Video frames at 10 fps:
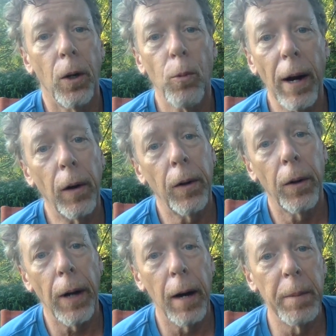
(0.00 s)
well,
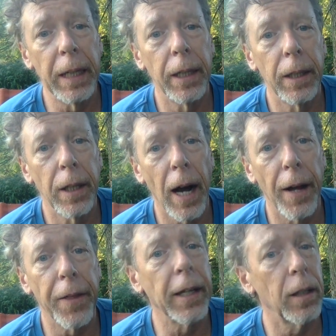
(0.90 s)
I mean, I
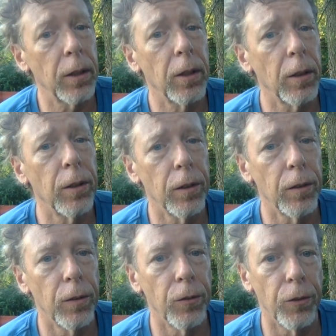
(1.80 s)
think
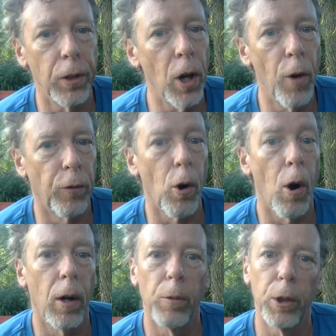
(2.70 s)

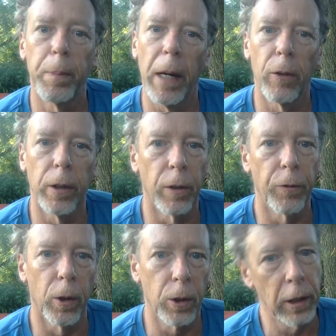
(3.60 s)
overall it was better than the
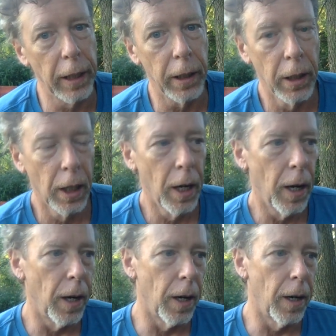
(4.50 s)
first night,
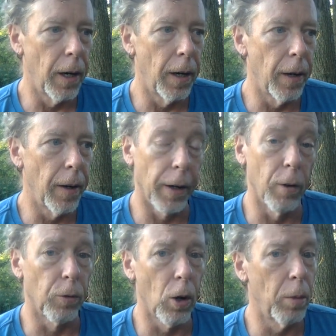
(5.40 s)
and
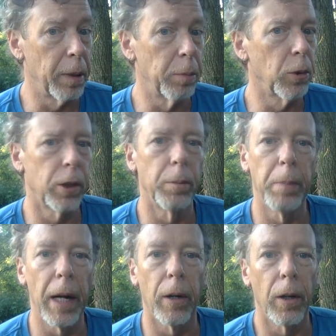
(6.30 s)
overall people did
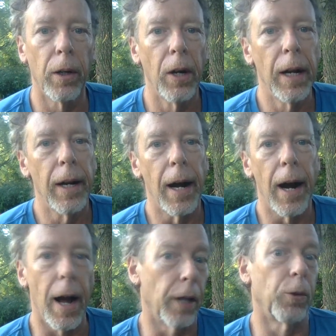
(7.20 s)
better.
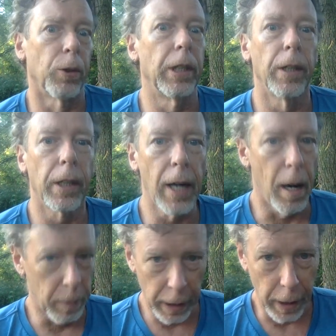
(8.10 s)
I agree that
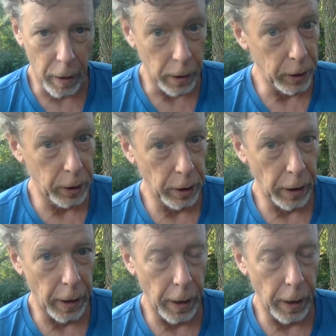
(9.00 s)
Kamala Harris,